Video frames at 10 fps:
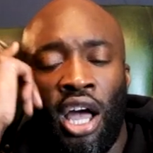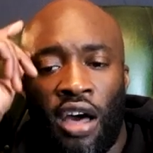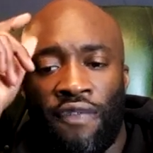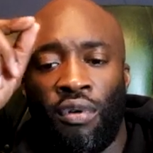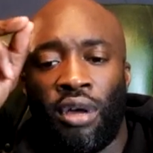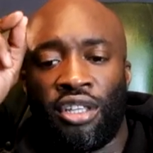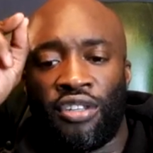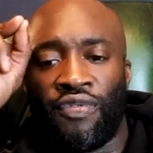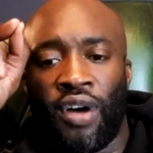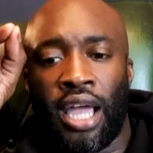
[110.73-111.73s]
I feel like this
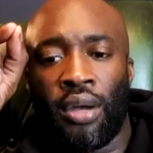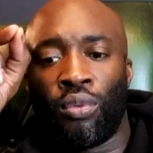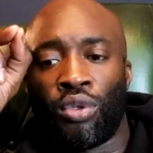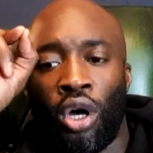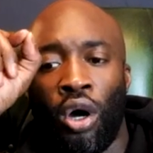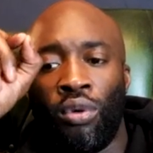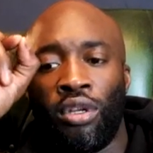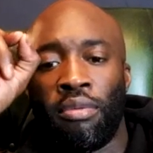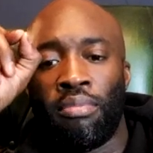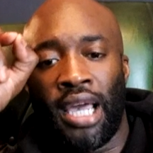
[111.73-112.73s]
fight was
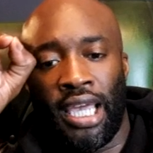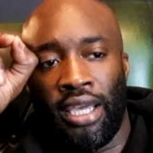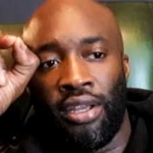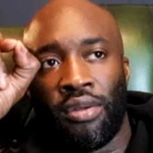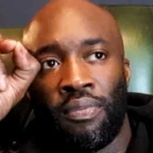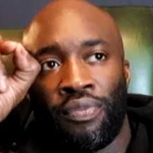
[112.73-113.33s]
only made,